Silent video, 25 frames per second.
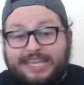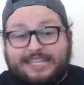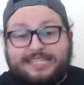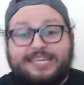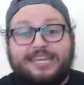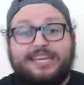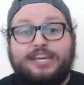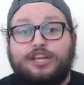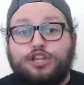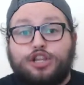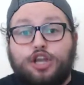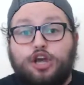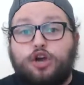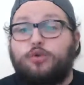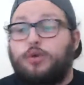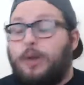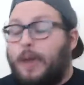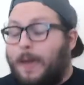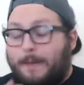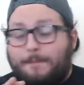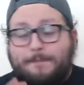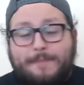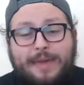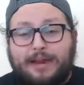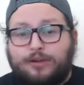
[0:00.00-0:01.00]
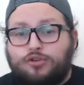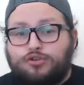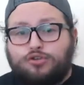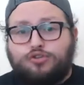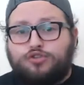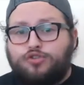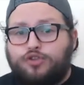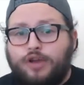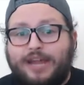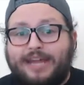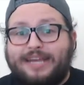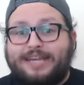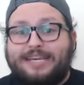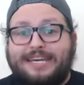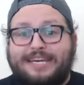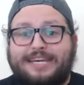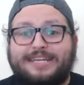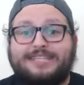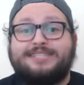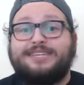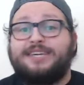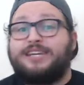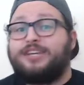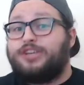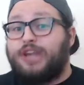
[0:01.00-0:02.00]
alone, medical grade
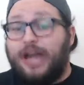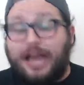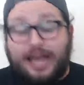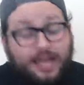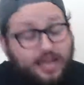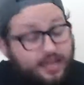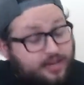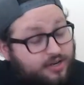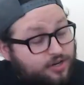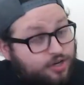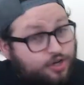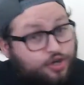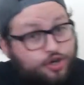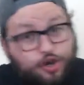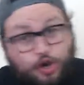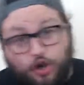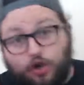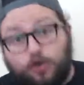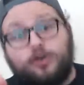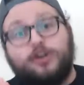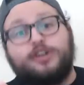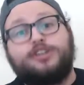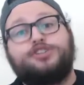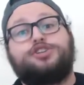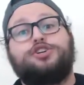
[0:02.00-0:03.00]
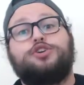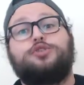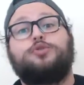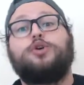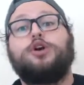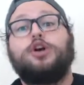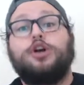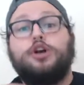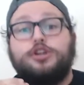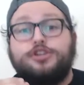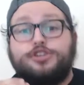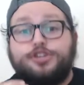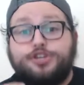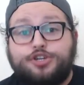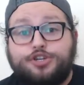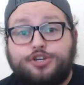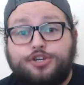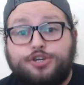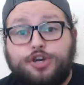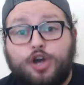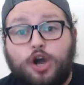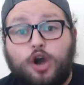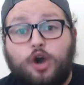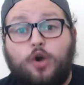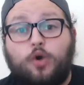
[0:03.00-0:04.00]
nicotine. I encourage you to
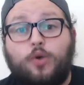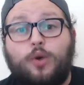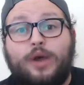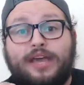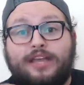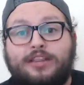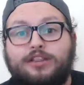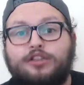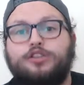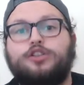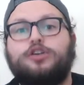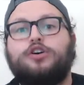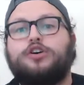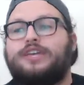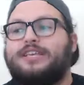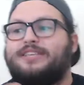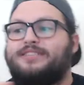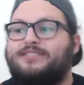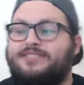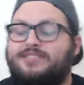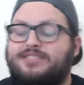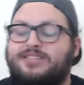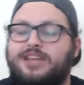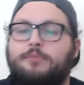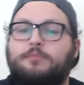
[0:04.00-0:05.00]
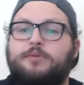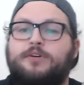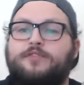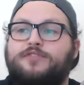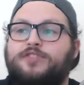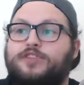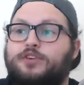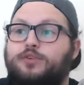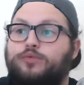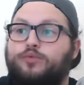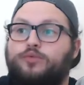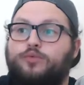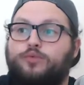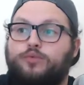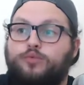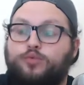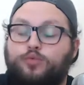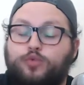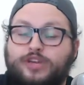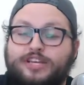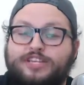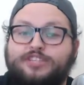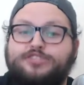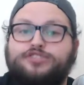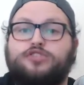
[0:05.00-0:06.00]
go and look at some of the
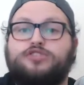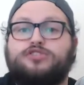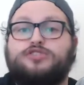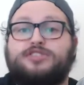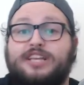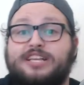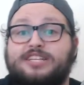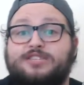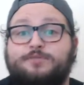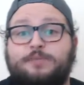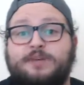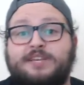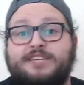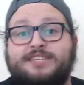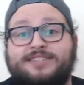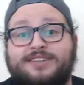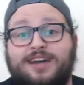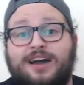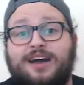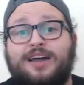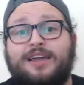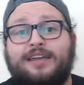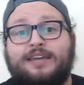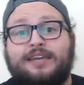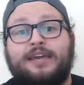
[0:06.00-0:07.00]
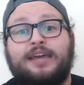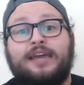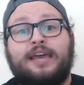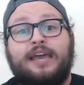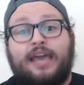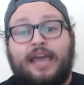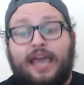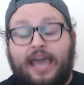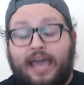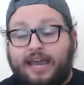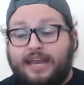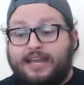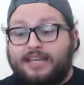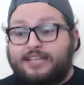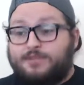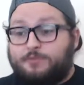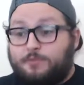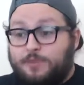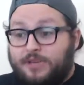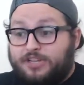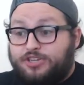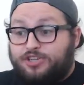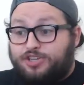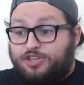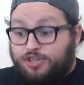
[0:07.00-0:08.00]
research that's been done. And it's
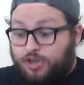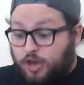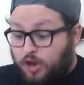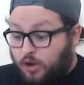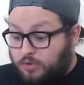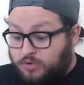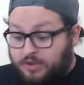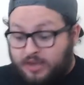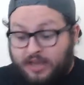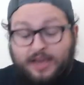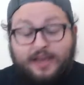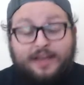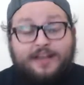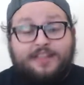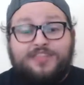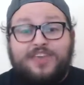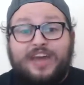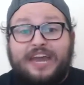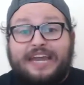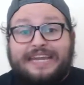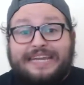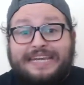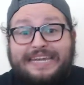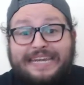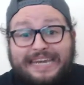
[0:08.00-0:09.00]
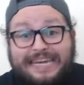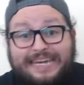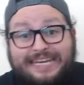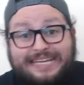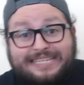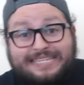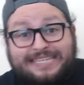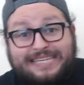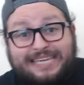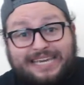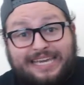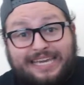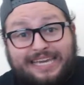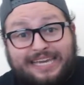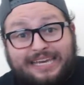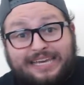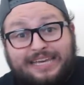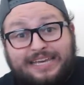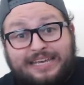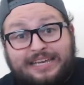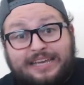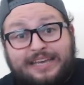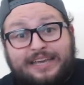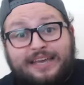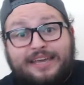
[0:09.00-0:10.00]
been shown that nicotine
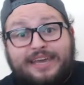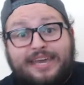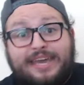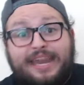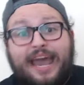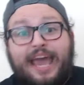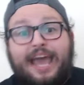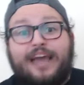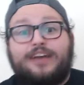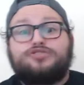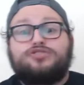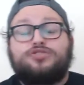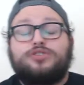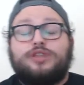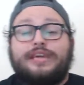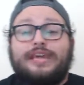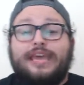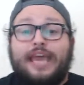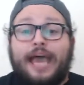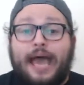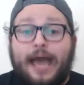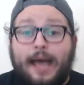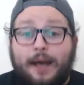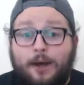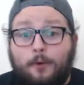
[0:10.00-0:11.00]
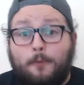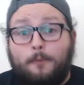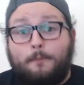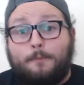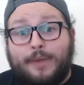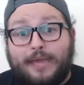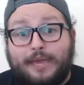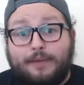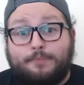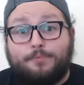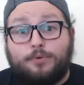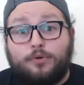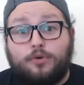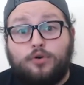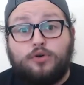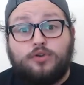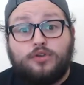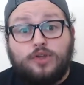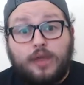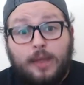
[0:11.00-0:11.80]
can actually help people